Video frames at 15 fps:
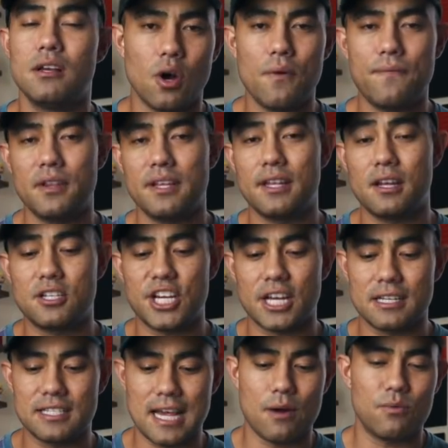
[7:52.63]
So hopefully their
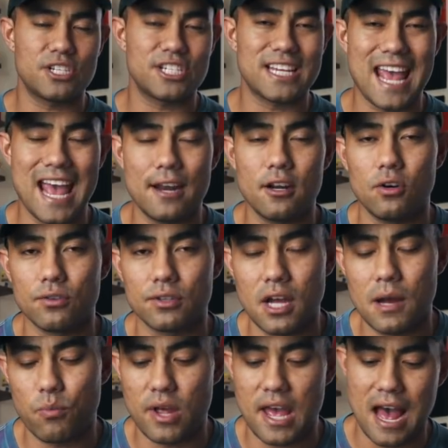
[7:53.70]
chicken sandwich can hold
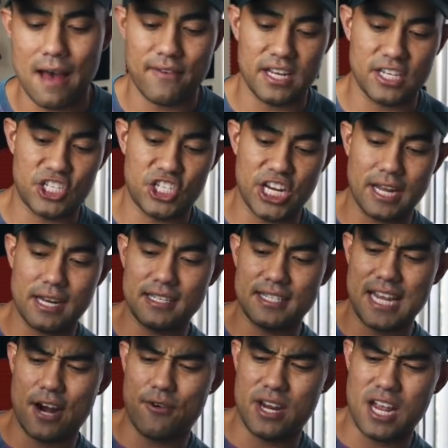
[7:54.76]
up. We have a chicken
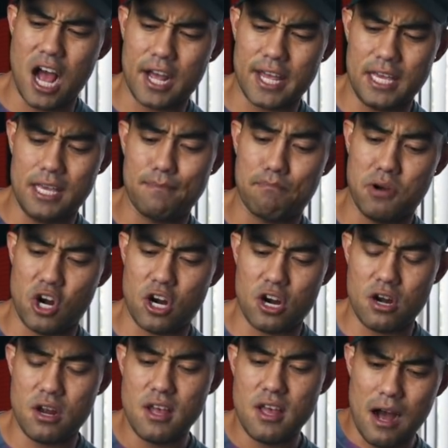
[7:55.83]
teriyaki
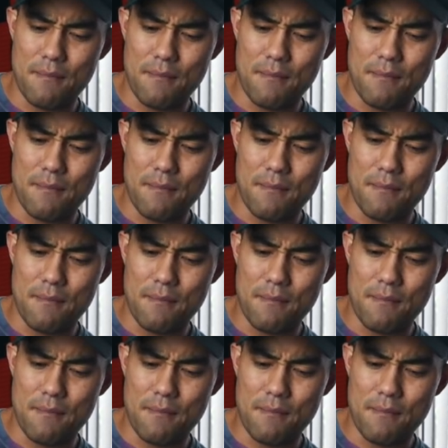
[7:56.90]
burger.